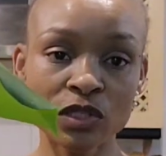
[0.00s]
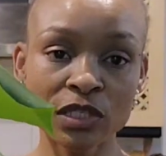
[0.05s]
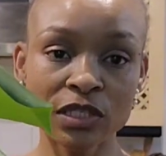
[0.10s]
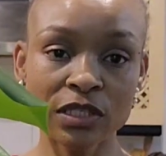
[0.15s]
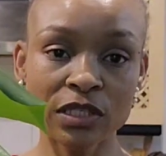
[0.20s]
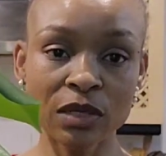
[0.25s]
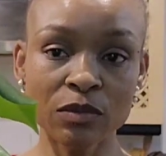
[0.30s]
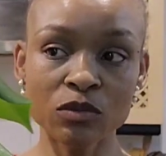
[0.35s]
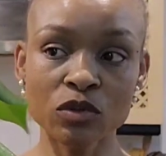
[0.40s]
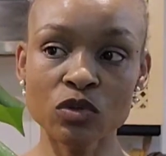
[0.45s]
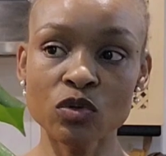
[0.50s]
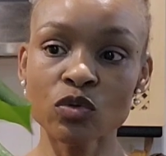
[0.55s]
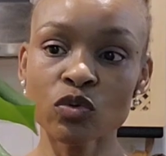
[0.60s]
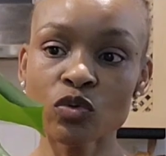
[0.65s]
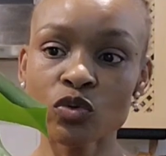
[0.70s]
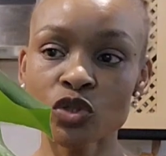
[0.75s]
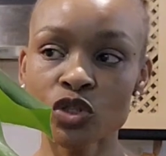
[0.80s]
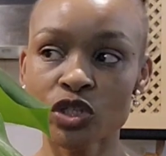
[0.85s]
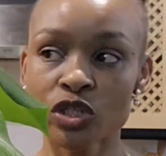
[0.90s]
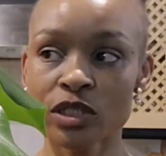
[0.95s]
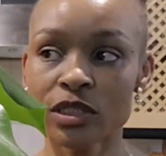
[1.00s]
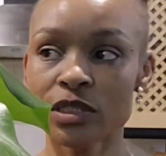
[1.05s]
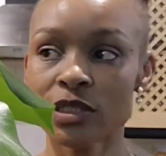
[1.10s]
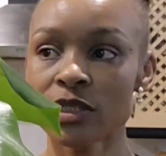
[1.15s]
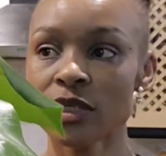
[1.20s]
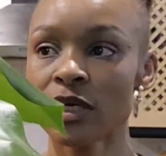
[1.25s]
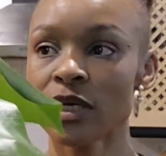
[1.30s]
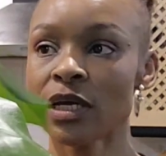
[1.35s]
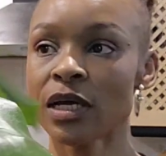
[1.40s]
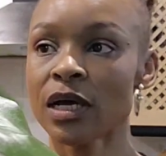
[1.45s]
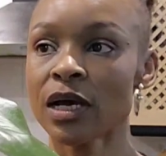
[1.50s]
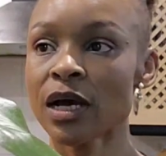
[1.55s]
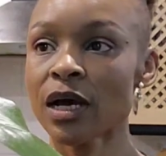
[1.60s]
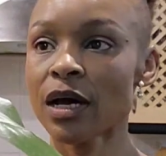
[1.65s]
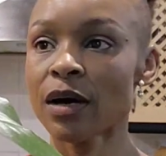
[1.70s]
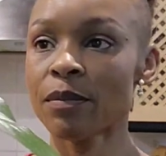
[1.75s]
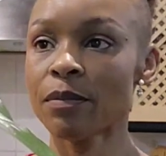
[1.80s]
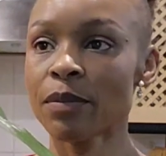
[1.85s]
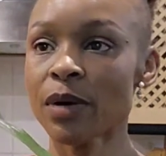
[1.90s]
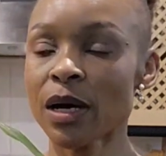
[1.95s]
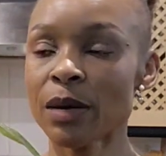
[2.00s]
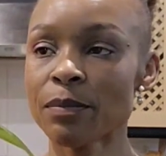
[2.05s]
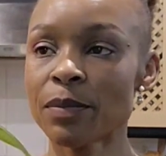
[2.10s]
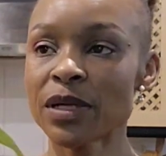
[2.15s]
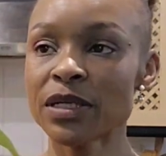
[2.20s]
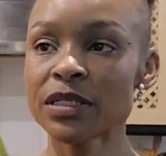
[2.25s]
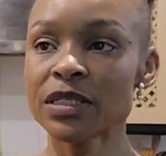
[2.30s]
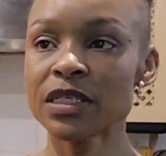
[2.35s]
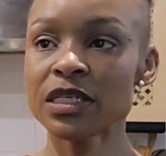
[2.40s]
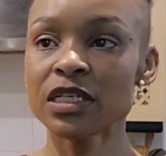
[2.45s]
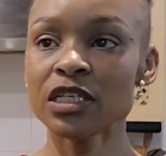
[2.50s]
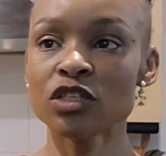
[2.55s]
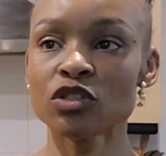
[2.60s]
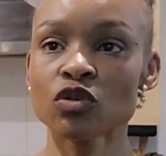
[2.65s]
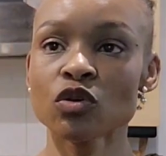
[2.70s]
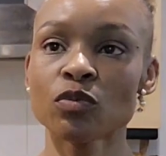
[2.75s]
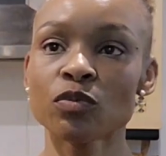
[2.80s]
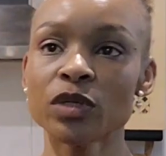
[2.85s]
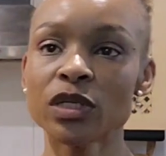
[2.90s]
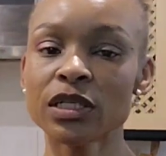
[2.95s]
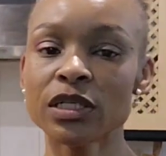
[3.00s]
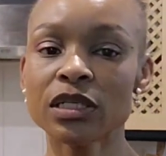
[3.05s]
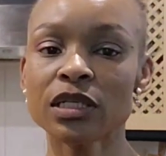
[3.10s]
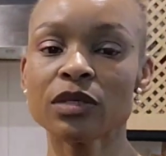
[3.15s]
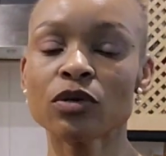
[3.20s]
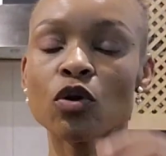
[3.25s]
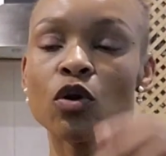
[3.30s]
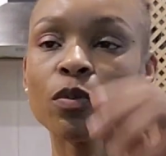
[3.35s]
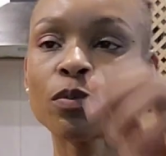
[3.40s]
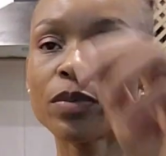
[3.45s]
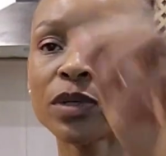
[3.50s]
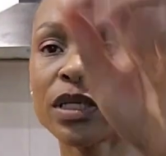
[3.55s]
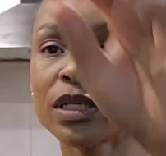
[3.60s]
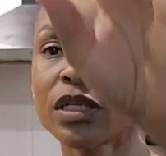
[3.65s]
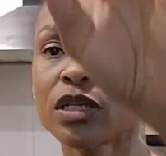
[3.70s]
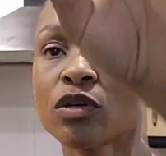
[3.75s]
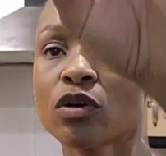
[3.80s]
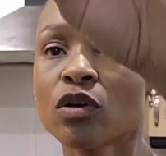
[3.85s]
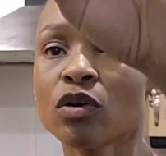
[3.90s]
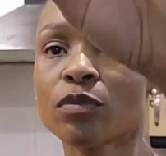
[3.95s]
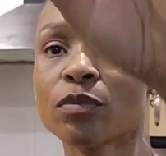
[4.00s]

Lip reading: the same solution up until it's completely gone.